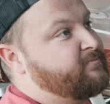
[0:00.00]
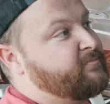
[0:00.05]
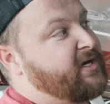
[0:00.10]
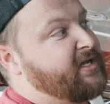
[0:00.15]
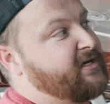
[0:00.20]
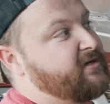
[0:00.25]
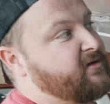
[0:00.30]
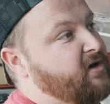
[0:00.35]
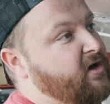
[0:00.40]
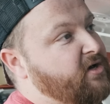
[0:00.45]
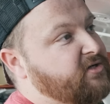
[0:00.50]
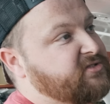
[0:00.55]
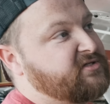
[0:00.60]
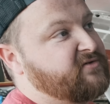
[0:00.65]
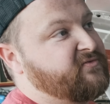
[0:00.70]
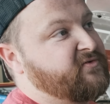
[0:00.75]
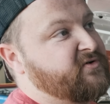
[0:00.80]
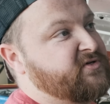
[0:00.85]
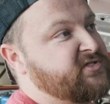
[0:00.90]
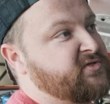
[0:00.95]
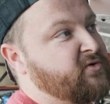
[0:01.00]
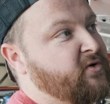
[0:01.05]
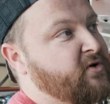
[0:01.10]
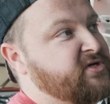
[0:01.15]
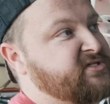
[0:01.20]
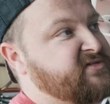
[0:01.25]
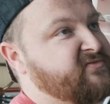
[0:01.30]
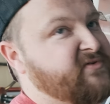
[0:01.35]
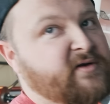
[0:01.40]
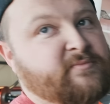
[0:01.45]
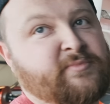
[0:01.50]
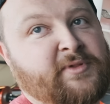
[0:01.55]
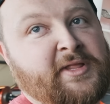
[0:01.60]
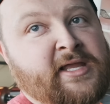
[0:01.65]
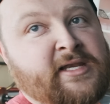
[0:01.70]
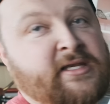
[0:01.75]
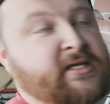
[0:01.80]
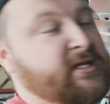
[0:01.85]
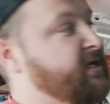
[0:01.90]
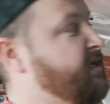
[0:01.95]
but also for storage of
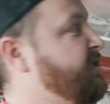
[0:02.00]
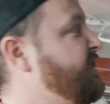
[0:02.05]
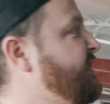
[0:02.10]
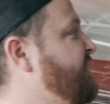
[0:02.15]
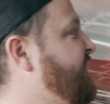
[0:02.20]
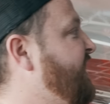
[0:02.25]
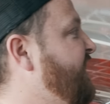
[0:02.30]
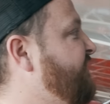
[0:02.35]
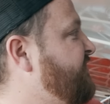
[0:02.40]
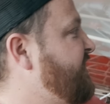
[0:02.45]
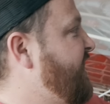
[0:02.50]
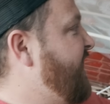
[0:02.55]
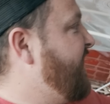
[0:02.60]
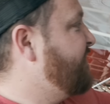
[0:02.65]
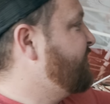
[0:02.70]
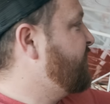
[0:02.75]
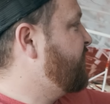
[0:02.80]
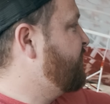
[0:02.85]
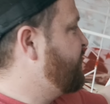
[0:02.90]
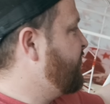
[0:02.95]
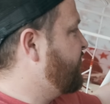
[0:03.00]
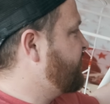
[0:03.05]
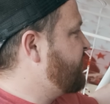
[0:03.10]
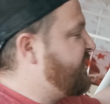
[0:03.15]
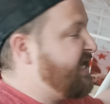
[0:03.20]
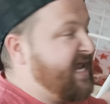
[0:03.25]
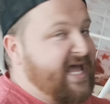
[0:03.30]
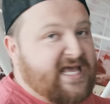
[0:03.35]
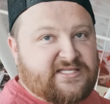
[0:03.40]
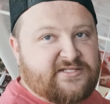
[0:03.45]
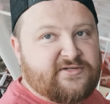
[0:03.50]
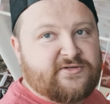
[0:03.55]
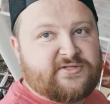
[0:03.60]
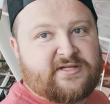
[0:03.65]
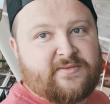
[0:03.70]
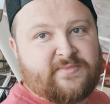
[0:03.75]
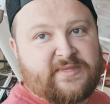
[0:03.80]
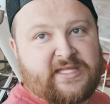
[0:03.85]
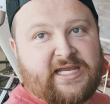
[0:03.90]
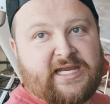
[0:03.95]
airplane, if an animal built a nest or
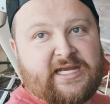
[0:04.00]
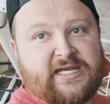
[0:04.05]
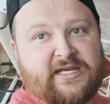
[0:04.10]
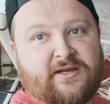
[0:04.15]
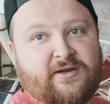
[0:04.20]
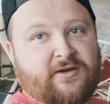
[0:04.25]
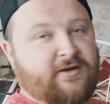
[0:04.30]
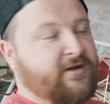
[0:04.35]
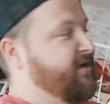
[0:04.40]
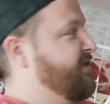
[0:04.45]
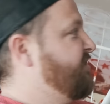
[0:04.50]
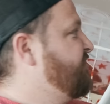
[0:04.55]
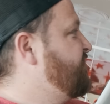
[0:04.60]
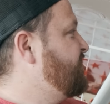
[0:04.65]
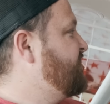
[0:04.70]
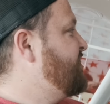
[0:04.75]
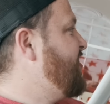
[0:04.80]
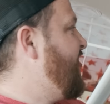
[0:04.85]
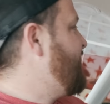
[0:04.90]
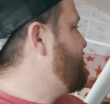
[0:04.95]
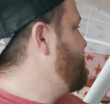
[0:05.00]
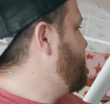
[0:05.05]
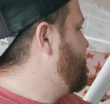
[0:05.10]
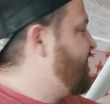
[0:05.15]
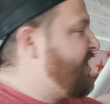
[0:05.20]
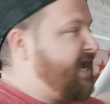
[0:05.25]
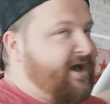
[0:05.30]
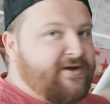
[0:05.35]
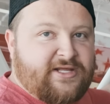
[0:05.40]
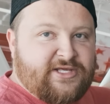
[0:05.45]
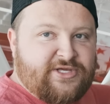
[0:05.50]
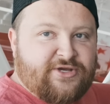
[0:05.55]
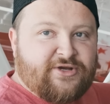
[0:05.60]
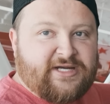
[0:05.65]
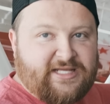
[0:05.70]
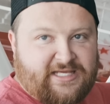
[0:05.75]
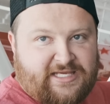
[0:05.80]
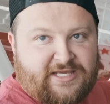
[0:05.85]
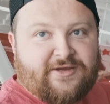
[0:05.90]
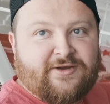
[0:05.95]
something in here, just tapping down it, you're
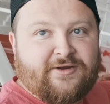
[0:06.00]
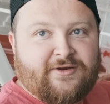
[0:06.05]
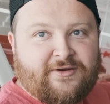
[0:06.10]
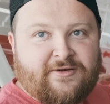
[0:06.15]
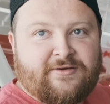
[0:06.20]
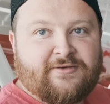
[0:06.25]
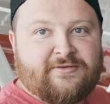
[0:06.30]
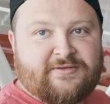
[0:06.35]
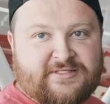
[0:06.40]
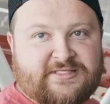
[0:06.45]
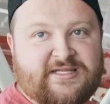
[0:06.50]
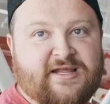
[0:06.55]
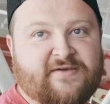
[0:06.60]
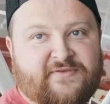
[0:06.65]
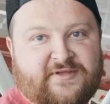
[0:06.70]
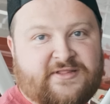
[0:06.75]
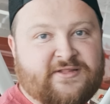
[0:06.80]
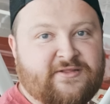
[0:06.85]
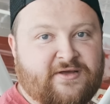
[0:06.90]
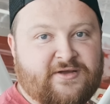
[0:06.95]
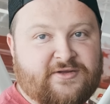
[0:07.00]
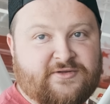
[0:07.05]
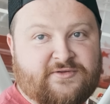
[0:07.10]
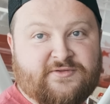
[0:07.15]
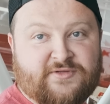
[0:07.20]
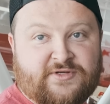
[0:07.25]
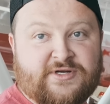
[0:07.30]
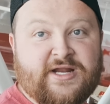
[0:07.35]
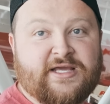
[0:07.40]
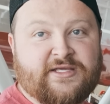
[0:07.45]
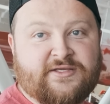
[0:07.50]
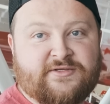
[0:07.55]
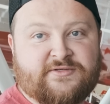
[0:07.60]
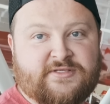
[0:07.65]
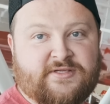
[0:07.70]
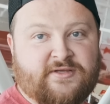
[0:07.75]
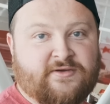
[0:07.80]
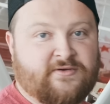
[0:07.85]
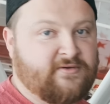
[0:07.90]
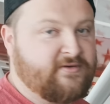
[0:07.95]
gonna hear stuff in there you're not used to.